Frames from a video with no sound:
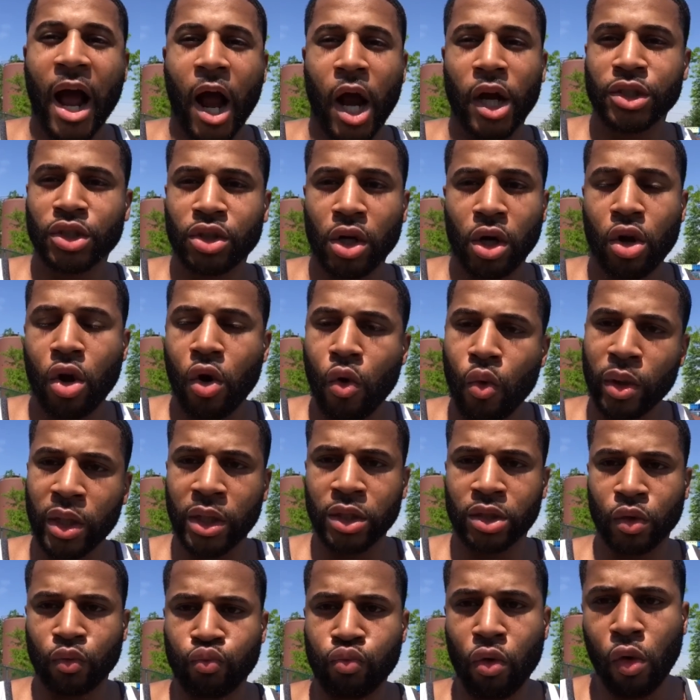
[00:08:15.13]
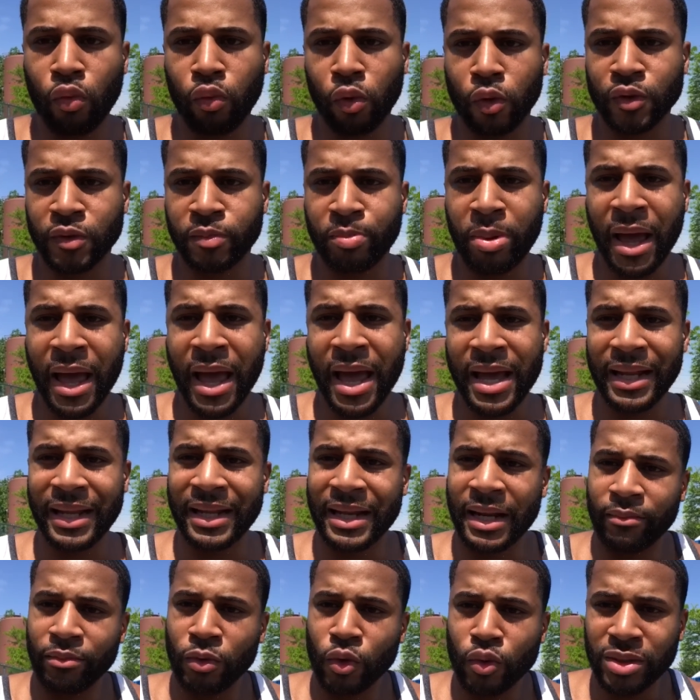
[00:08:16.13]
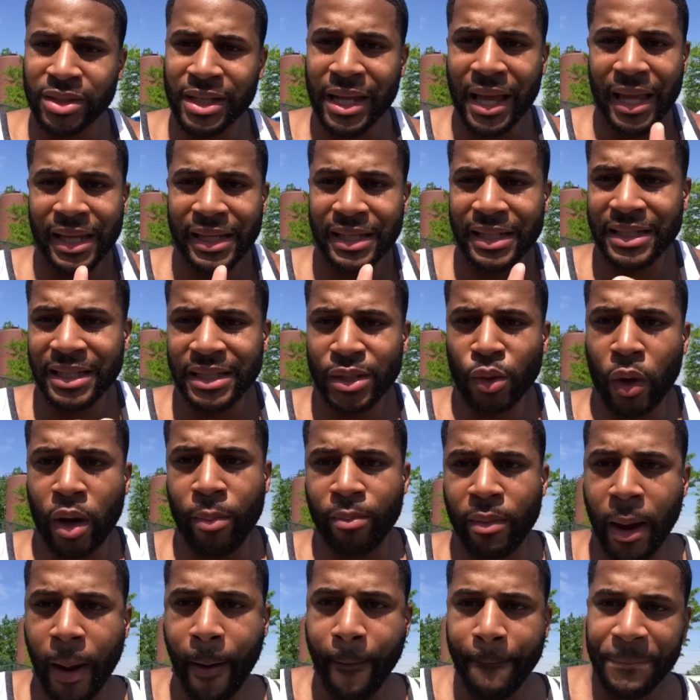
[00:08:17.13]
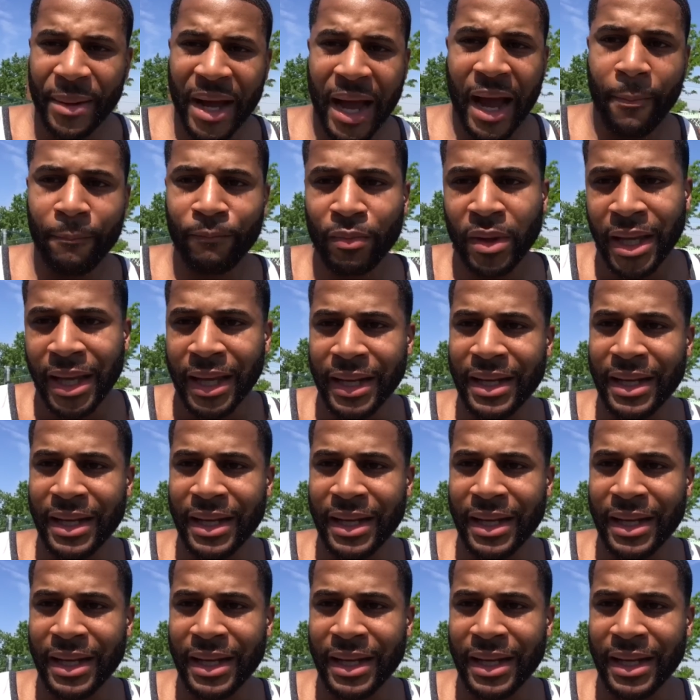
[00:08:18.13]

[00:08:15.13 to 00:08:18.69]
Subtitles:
I start going into Roro's bed and I'm using the A&D ointment. Pop!